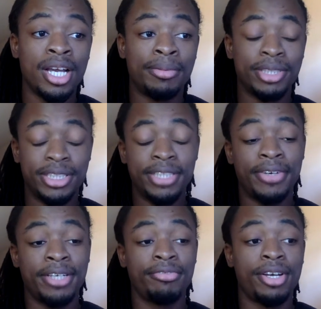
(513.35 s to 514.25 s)
going to see if I
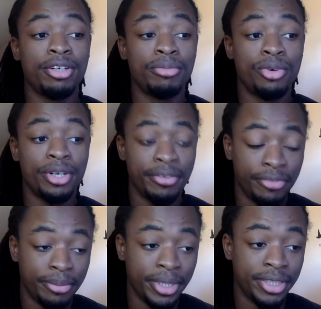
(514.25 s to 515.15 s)
can find out more
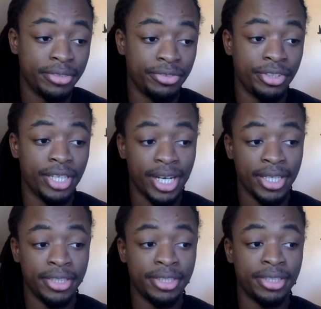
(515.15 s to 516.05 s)
information for you
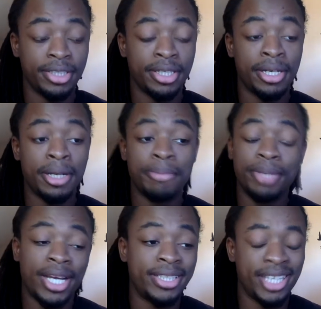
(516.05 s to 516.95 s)
guys. But
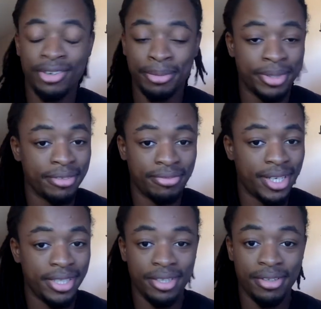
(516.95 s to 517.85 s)
I doubt I'm going to
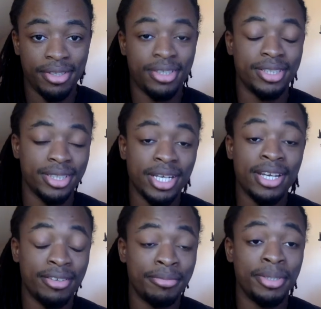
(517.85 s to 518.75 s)
find anything because I
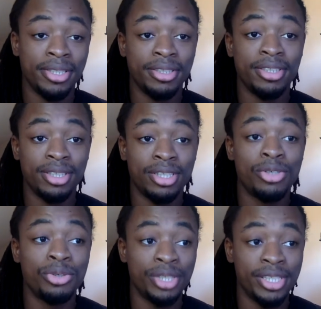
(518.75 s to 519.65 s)
have been
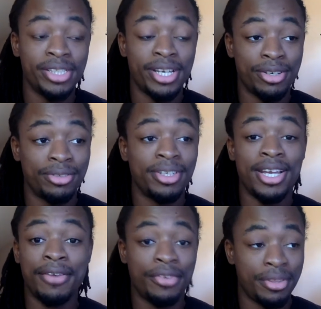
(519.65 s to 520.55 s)
Googling down
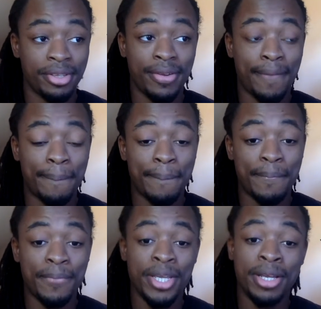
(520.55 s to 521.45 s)
everything.
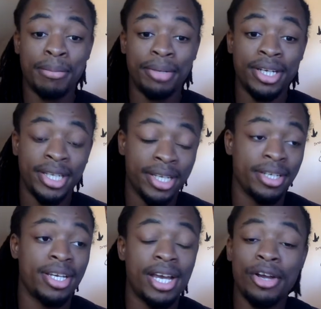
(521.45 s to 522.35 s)
But again,
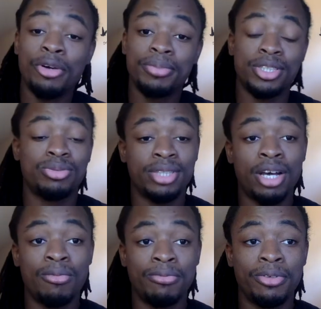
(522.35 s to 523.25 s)
I hope this was
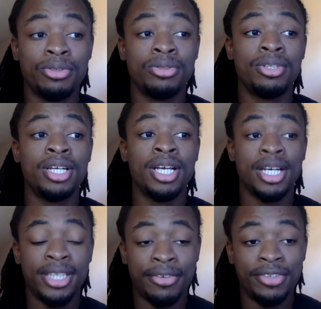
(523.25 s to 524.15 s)
helpful.
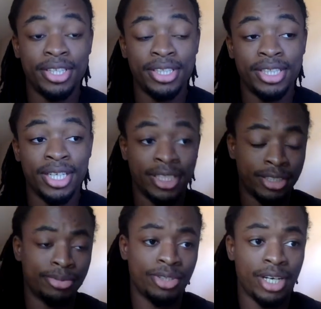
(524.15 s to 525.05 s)
Definitely
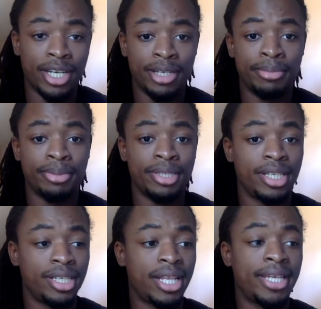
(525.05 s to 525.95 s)
subscribe,
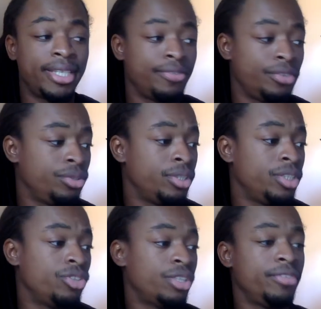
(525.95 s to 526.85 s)
like if you
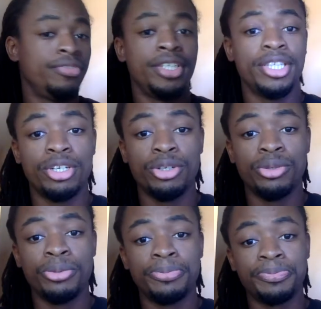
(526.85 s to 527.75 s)
enjoyed the video.